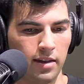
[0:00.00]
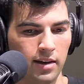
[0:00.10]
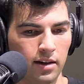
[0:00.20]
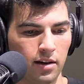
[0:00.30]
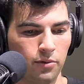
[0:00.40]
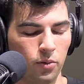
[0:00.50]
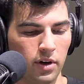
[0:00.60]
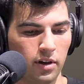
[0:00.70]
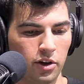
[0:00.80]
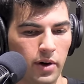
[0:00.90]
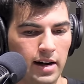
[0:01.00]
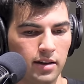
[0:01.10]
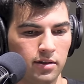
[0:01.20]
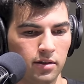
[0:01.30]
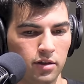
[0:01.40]
I think of one of the
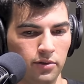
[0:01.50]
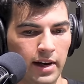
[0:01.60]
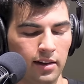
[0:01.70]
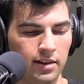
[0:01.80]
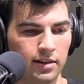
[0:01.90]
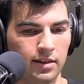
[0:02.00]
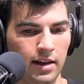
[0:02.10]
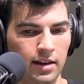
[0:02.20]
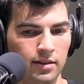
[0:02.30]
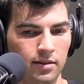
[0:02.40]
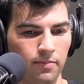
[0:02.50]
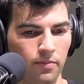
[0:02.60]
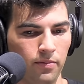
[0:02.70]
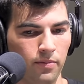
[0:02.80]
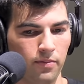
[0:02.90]
greatest surveillance states
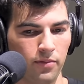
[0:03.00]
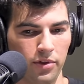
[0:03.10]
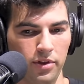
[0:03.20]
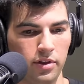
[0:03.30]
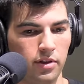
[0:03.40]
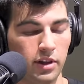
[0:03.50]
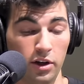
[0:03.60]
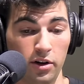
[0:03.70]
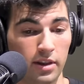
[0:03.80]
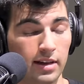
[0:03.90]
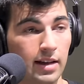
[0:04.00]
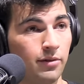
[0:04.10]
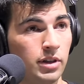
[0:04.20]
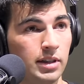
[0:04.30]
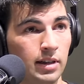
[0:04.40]
the earth has
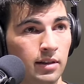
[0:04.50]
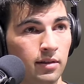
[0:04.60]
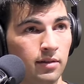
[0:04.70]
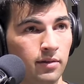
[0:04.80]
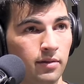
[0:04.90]
ever seen,